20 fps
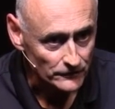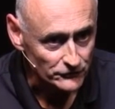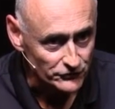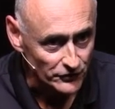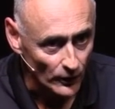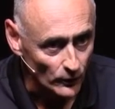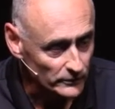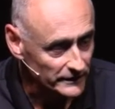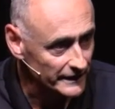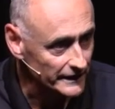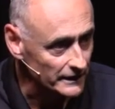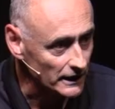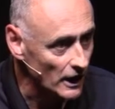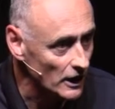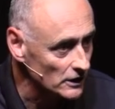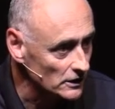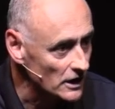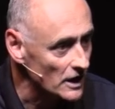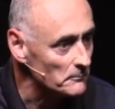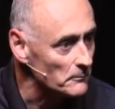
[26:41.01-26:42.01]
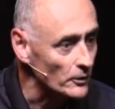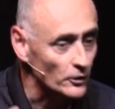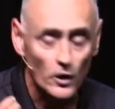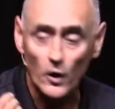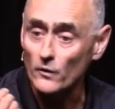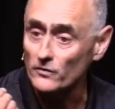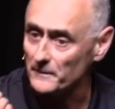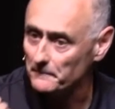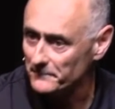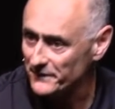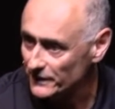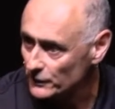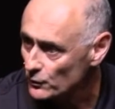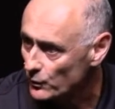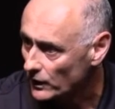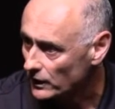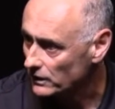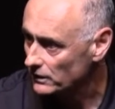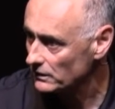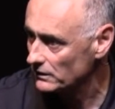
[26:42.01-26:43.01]
Don't get hung up on all the big
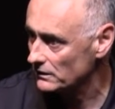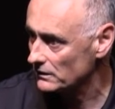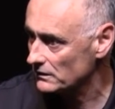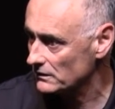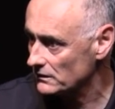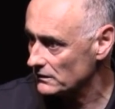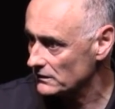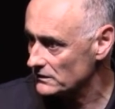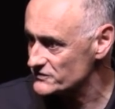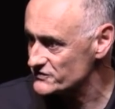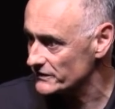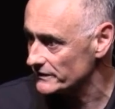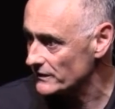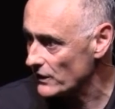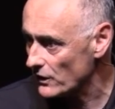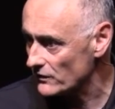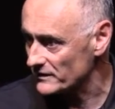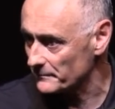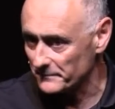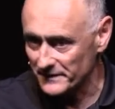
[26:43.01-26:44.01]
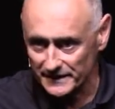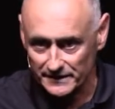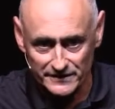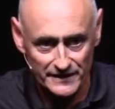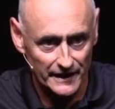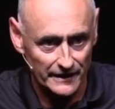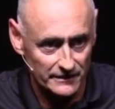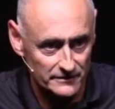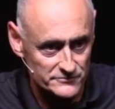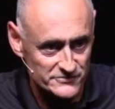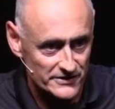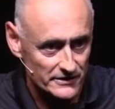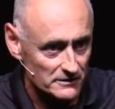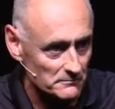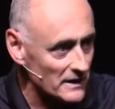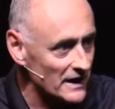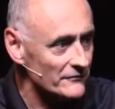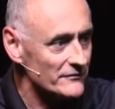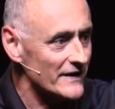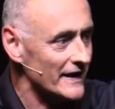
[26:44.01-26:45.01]
words and all the big names that are
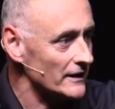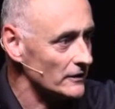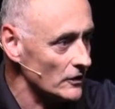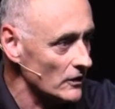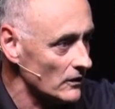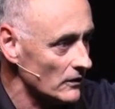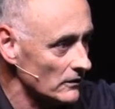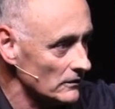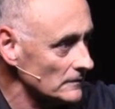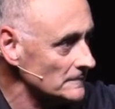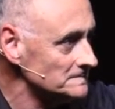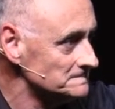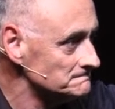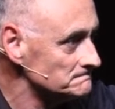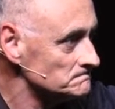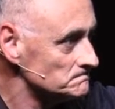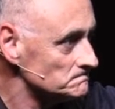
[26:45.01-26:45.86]
about that long.